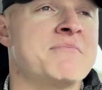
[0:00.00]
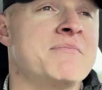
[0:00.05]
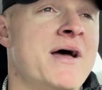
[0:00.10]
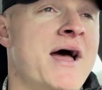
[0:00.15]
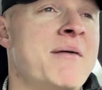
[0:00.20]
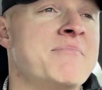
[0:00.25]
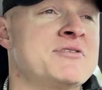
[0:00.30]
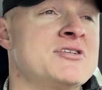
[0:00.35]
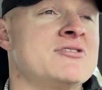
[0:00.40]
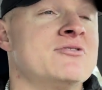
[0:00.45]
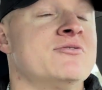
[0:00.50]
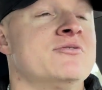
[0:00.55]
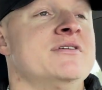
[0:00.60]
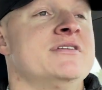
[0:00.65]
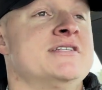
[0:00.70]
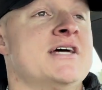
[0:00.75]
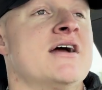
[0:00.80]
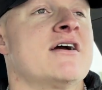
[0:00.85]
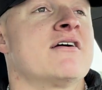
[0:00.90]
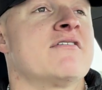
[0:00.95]
absolutely
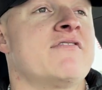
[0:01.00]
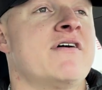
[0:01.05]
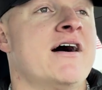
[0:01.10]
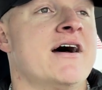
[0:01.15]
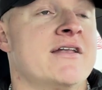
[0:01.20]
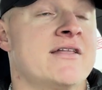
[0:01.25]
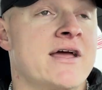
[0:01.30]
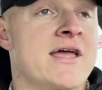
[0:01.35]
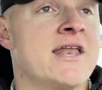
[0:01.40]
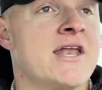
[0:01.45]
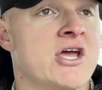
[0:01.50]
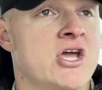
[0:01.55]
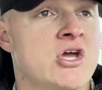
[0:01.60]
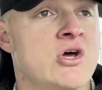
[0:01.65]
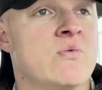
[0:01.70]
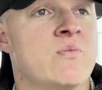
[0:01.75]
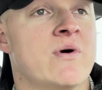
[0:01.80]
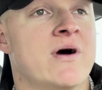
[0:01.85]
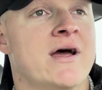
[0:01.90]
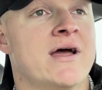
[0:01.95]
terrified, like in a
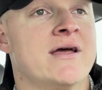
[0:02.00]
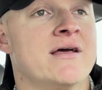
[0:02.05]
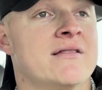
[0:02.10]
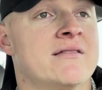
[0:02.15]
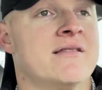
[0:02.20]
good way.